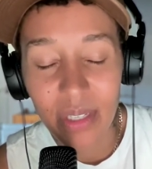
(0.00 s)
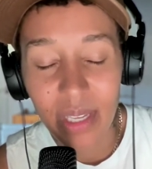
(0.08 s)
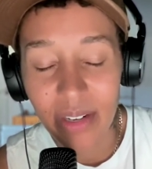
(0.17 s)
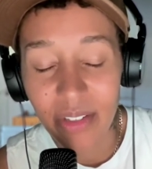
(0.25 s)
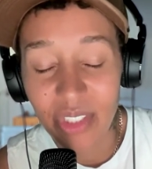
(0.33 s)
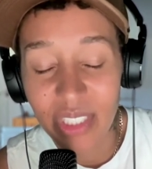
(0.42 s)

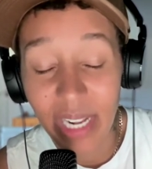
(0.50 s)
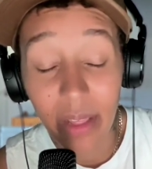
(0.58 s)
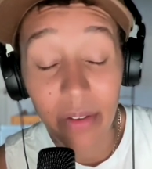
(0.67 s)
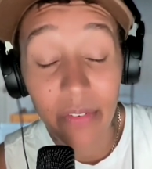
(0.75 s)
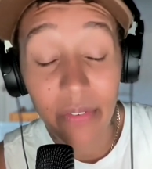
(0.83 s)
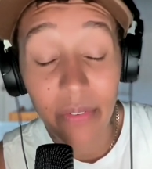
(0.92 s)

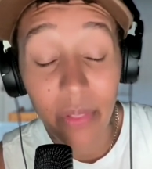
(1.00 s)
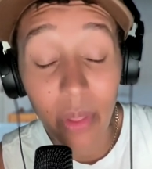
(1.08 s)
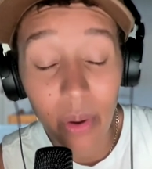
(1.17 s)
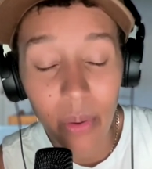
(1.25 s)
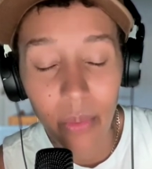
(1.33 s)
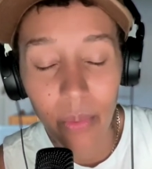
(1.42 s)
energetic
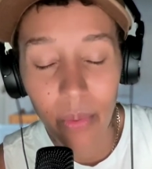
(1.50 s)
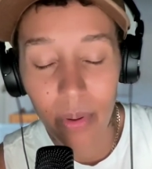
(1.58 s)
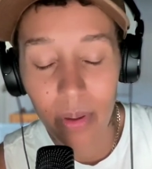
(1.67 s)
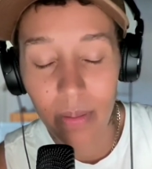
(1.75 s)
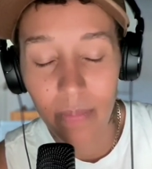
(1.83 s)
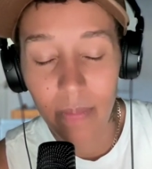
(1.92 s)
flow
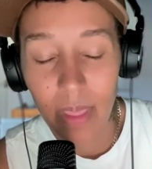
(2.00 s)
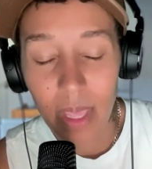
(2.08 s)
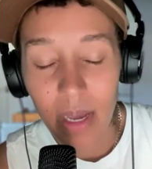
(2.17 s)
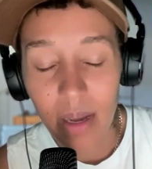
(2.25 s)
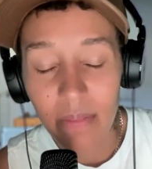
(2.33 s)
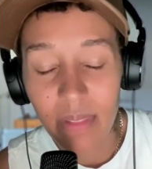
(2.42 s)

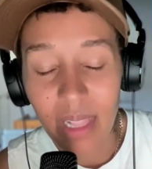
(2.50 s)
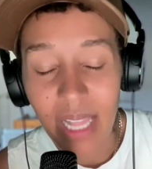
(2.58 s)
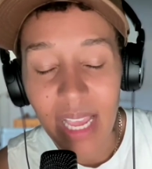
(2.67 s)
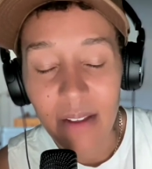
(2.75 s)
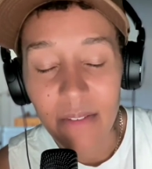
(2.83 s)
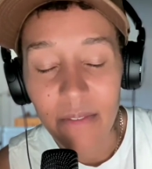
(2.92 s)
of the
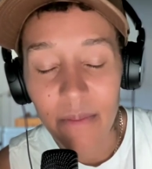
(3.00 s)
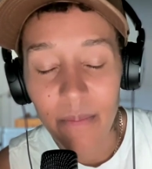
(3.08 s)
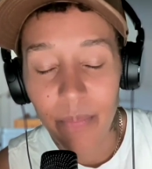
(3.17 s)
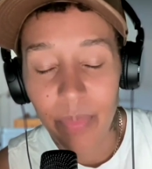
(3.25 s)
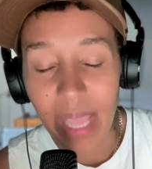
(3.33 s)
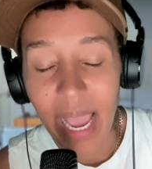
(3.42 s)
life
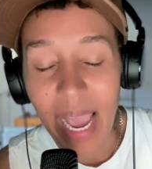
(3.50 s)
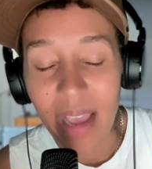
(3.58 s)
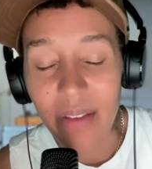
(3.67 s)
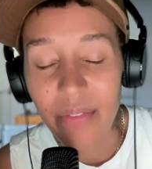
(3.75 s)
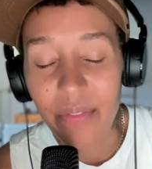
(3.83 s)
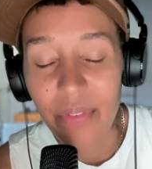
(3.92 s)
that
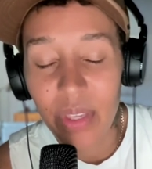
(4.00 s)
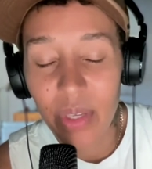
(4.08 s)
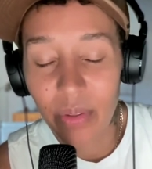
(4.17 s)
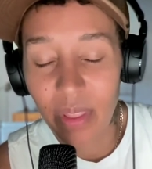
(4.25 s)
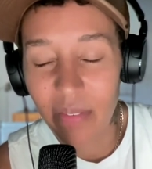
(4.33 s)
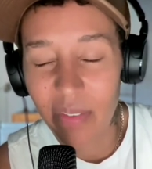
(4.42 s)
I
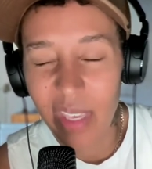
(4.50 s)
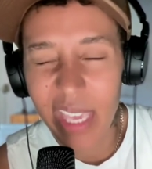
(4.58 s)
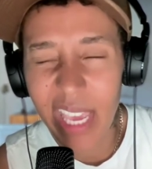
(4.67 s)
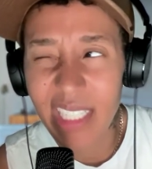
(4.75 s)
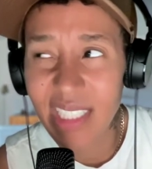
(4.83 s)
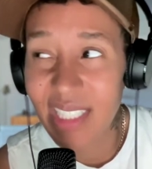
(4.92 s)
feel, the
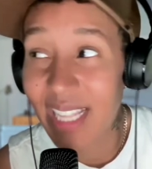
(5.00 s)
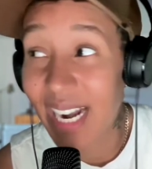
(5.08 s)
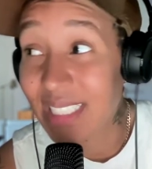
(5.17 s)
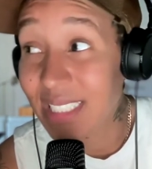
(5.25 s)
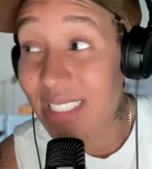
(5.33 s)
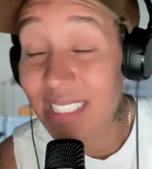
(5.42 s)
vacation that
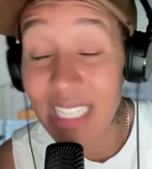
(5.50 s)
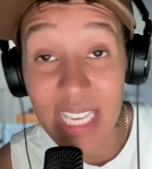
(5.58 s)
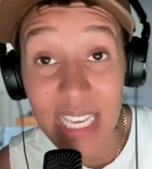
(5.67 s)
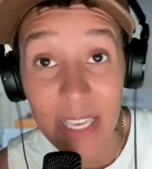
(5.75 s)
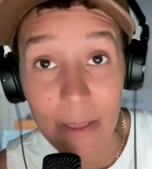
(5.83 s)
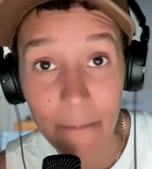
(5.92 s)
I
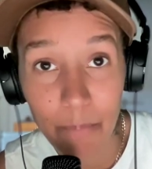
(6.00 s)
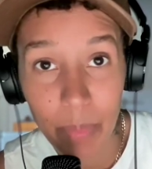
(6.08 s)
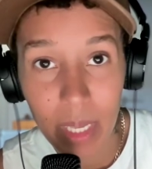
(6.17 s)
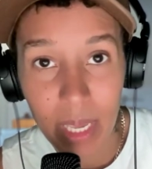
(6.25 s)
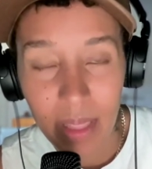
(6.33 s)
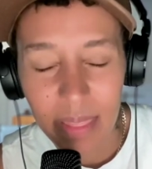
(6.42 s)
see,
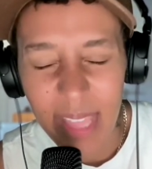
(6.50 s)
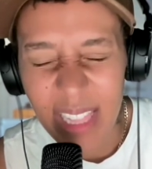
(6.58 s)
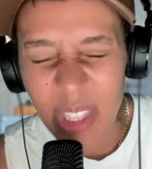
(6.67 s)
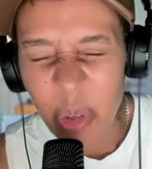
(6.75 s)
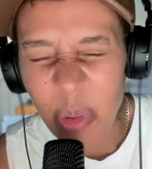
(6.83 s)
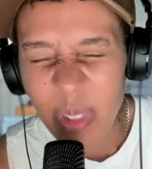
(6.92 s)
that
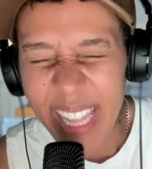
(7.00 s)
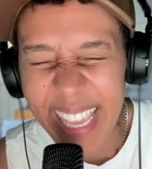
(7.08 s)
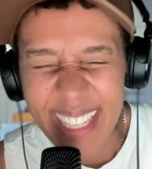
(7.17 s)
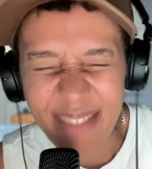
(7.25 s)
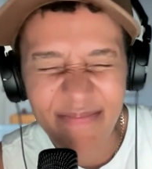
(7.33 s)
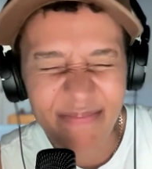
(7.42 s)
little
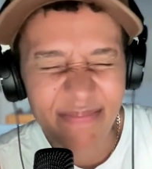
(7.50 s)
light,